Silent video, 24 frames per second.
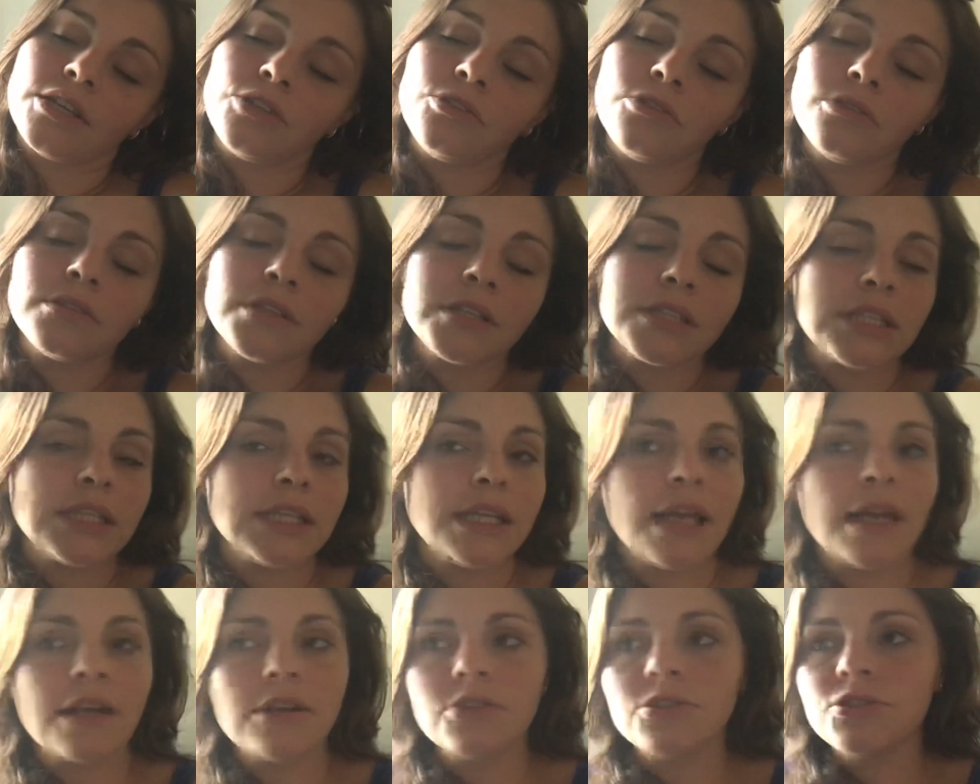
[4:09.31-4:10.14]
And you let
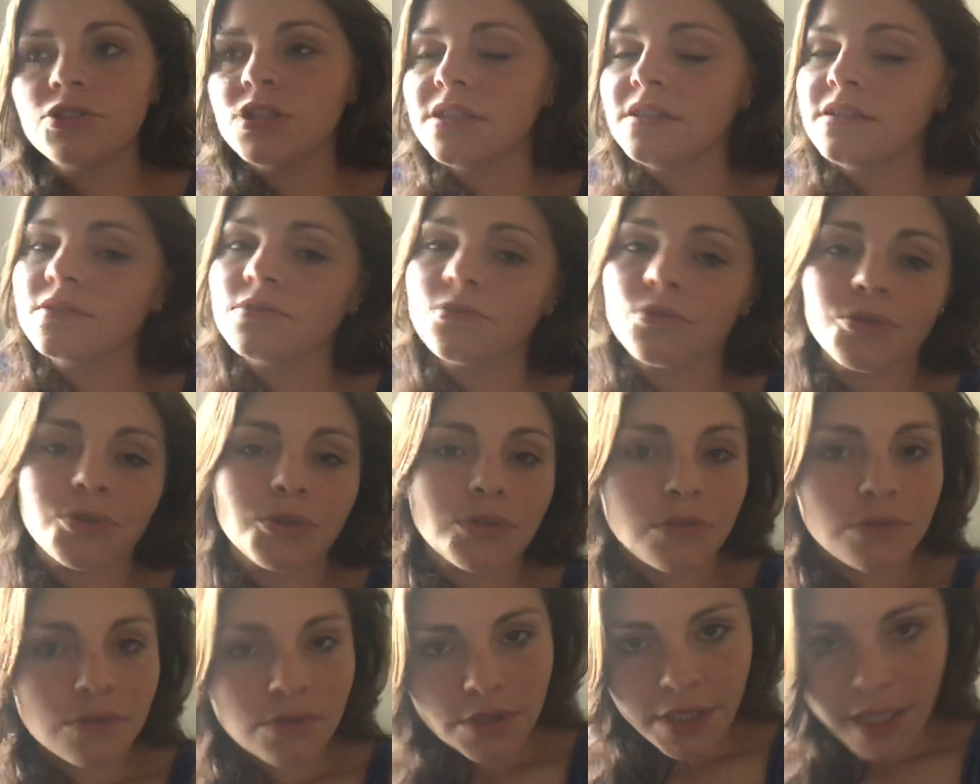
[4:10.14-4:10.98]
the energies or
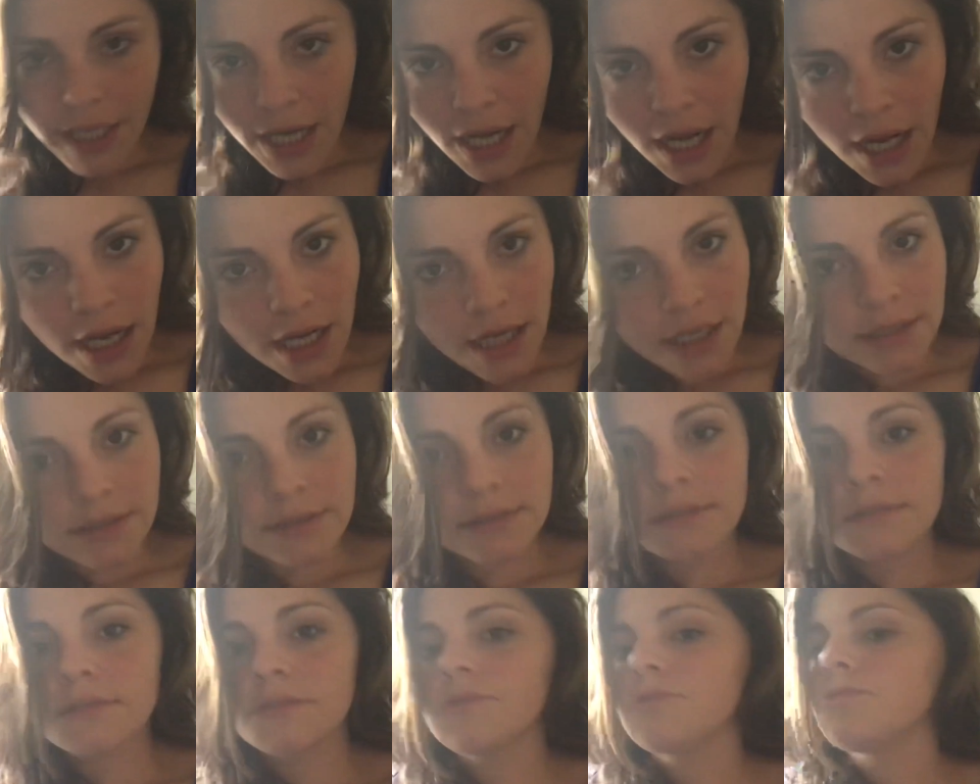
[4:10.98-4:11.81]
the
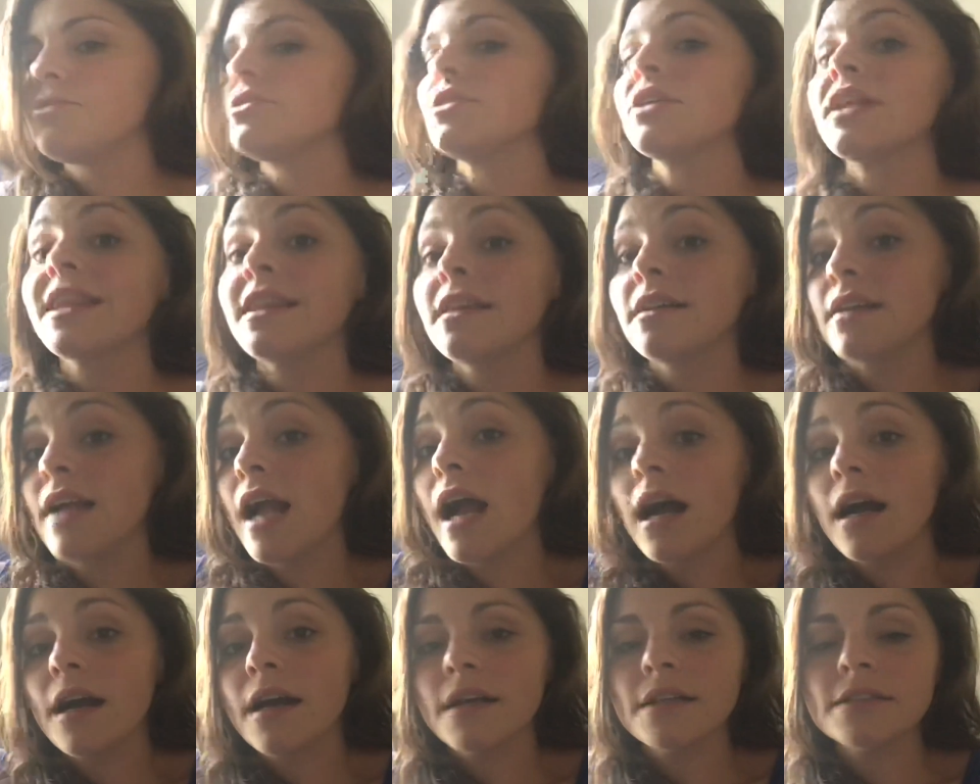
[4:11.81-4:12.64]
gods or the
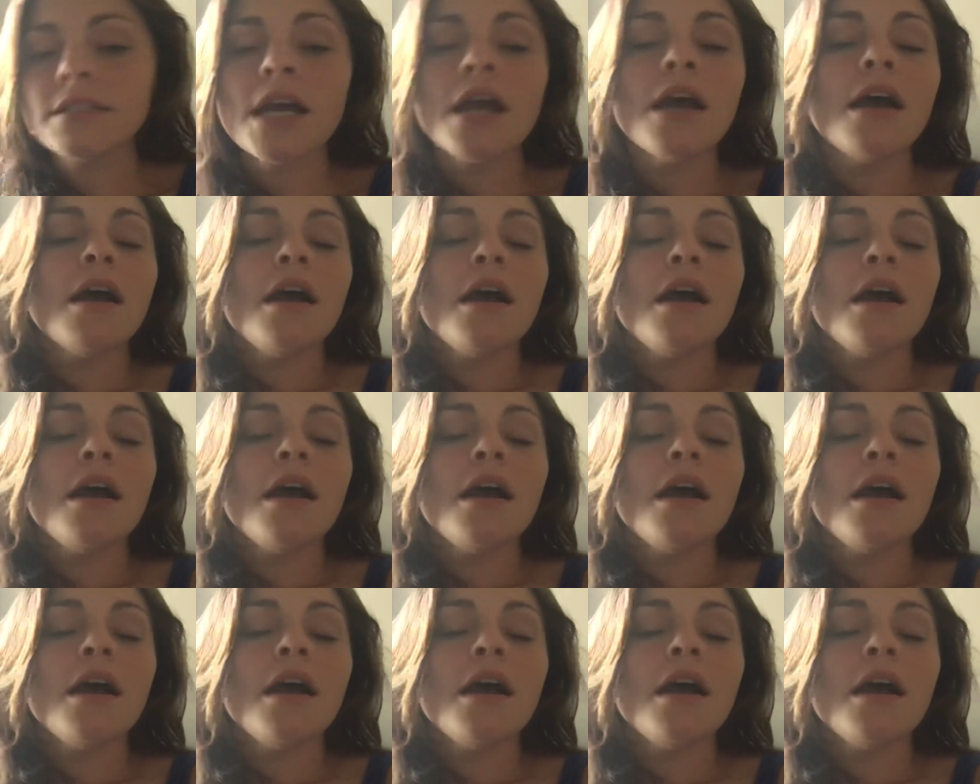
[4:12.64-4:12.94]
god,